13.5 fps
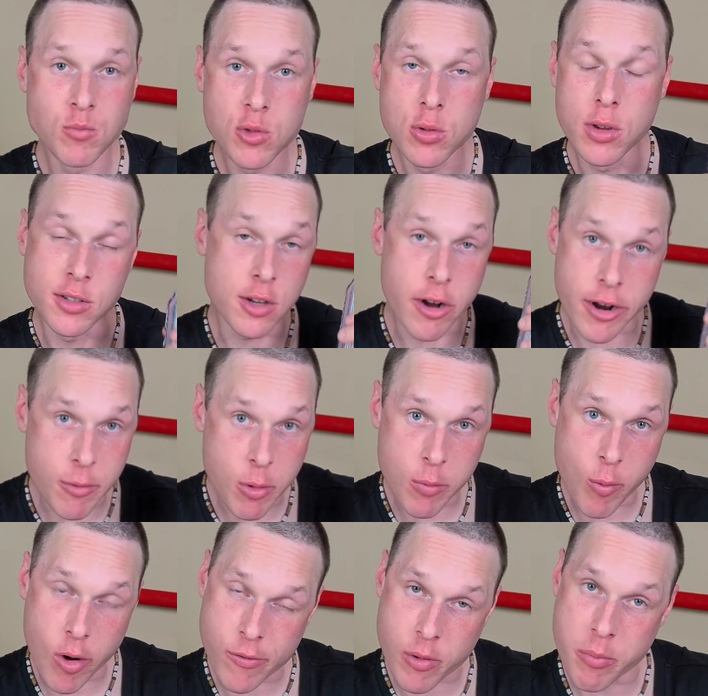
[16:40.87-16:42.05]
Is there anyone
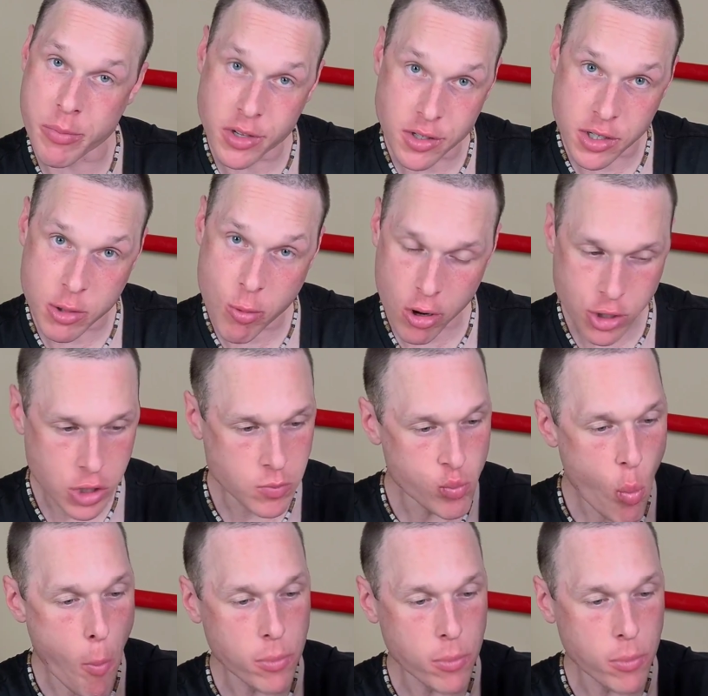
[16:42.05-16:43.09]
from BC watching?